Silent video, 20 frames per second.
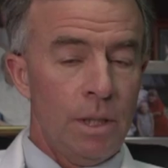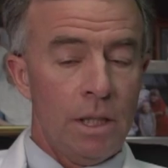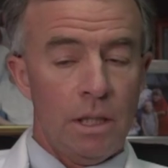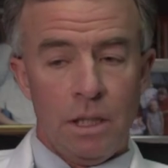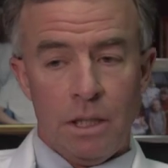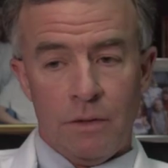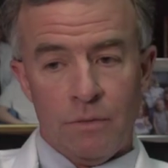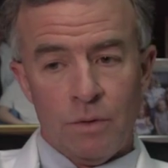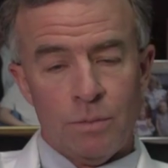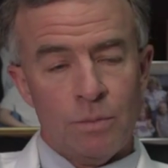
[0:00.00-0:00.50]

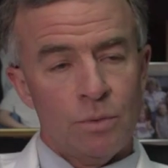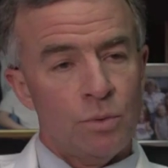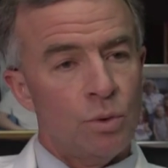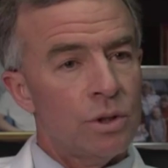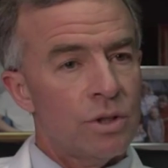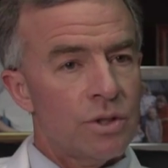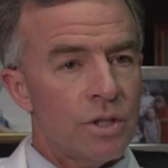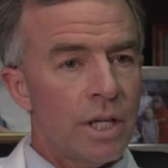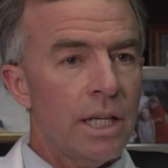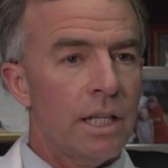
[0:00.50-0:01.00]
many of them
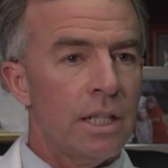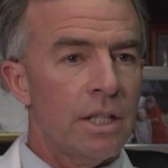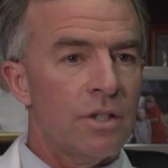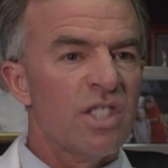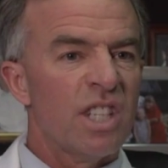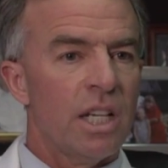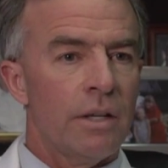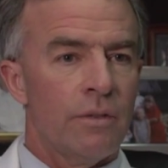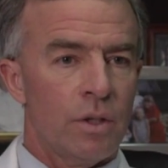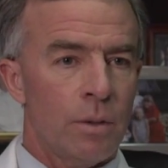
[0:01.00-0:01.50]
would say
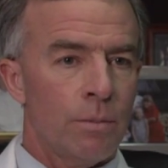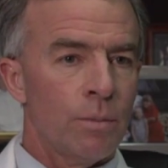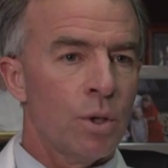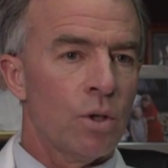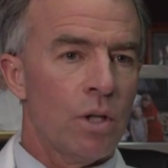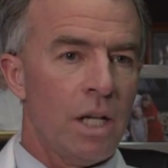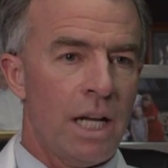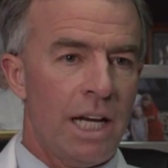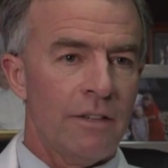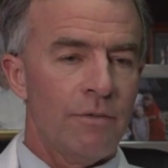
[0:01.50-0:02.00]
it's given them
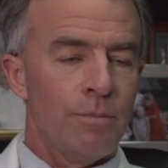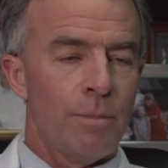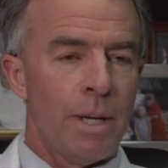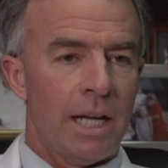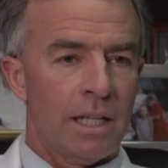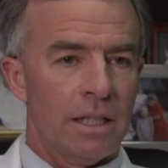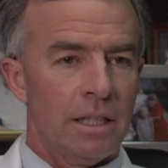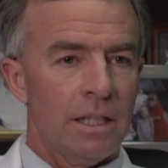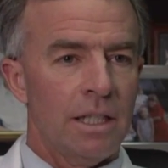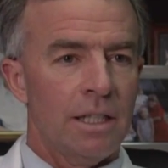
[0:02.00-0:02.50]
their life
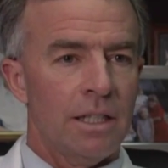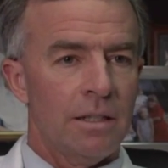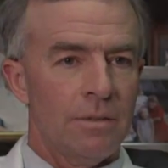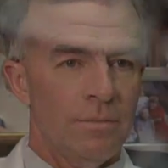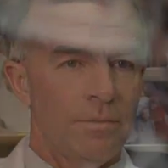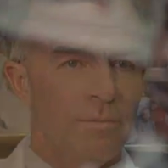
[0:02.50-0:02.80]
back again.